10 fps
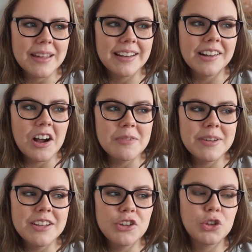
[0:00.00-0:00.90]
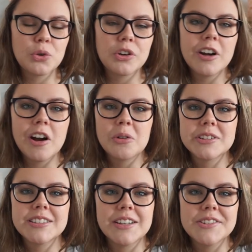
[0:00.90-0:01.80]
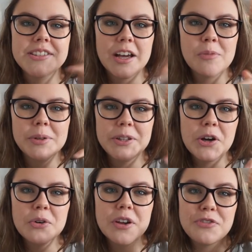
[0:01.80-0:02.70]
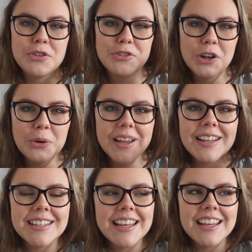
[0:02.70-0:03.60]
and comment your Hogwarts house down below if you know it.